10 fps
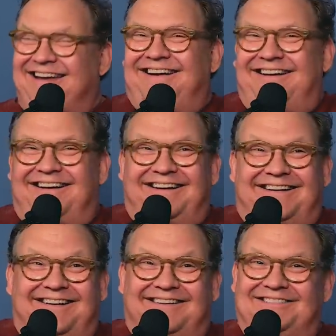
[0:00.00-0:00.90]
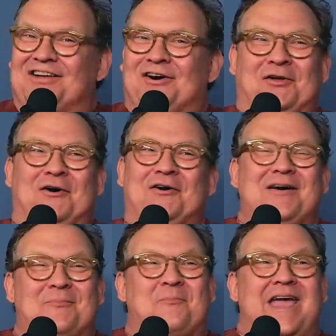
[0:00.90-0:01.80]
fucking piece of
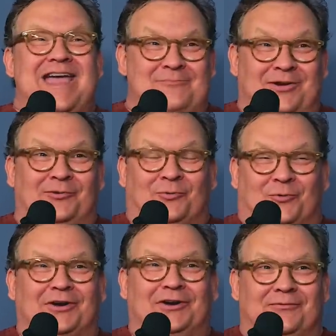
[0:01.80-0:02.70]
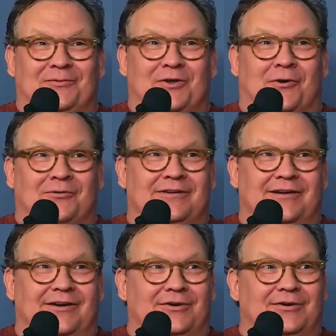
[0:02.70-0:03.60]
shit. Bateman would have known
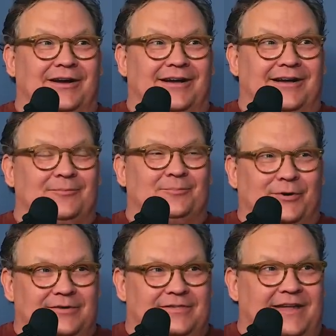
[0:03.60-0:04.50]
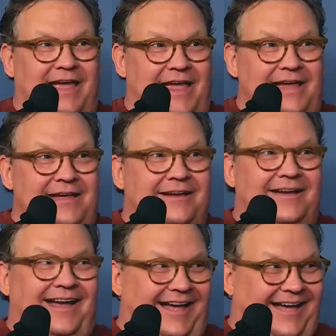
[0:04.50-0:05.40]
her birthday. Yeah.
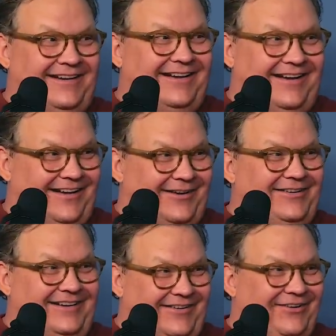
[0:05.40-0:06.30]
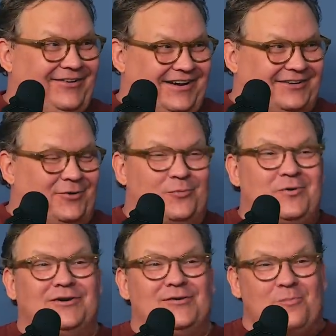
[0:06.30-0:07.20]
And, you know, like
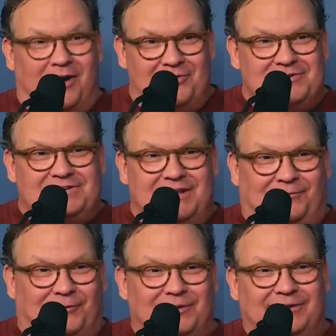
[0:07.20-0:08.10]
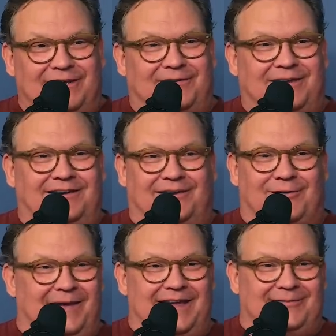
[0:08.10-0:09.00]
what her mother did for a living.
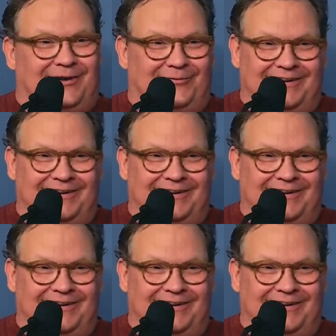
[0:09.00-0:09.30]
No, yeah. Bateman